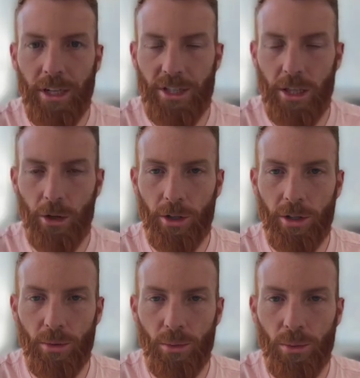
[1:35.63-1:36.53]
log,
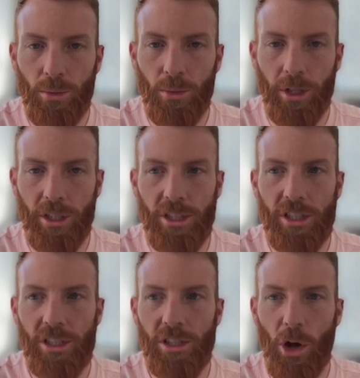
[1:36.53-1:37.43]
which
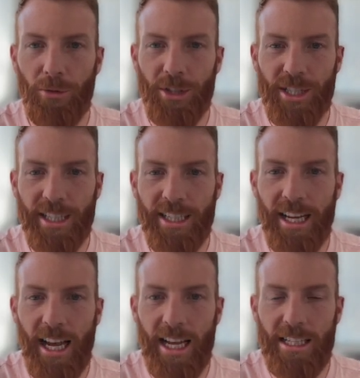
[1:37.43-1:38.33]
obviously
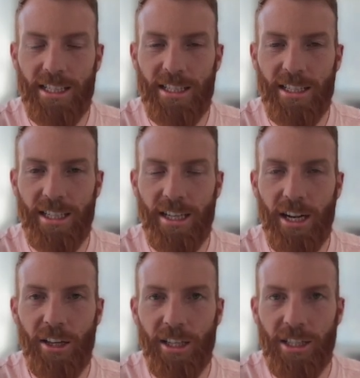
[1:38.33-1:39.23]
has
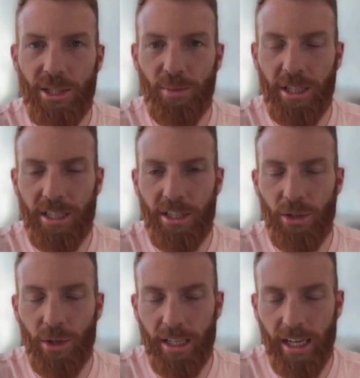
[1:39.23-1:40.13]
nothing submitted to
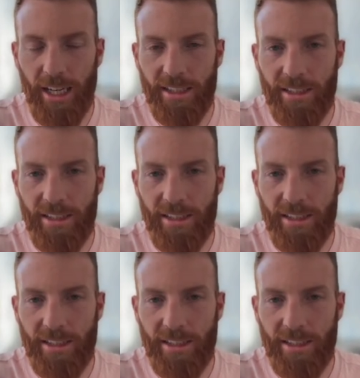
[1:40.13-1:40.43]
it yet,